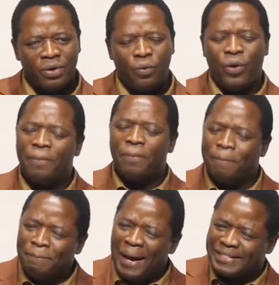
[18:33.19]
When he
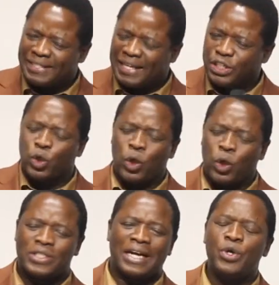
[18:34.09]
met that
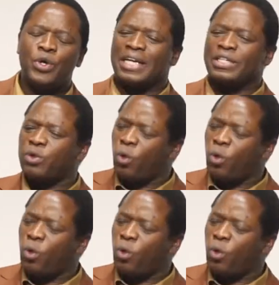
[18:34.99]
Jordan, he knew that